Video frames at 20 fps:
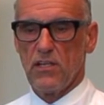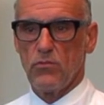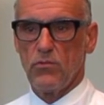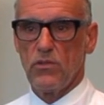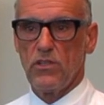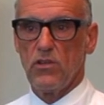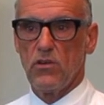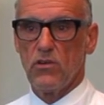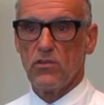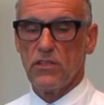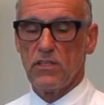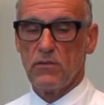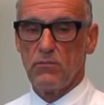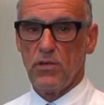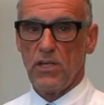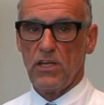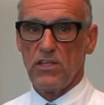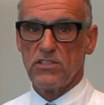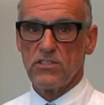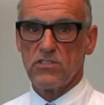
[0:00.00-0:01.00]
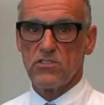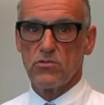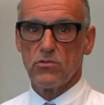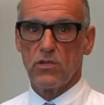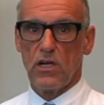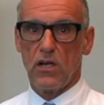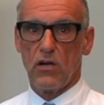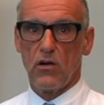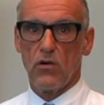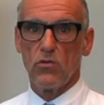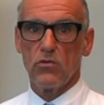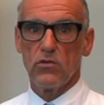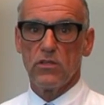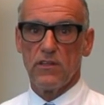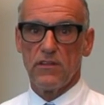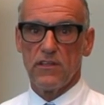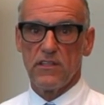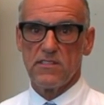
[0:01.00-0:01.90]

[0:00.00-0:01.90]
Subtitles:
And we know that patients who are older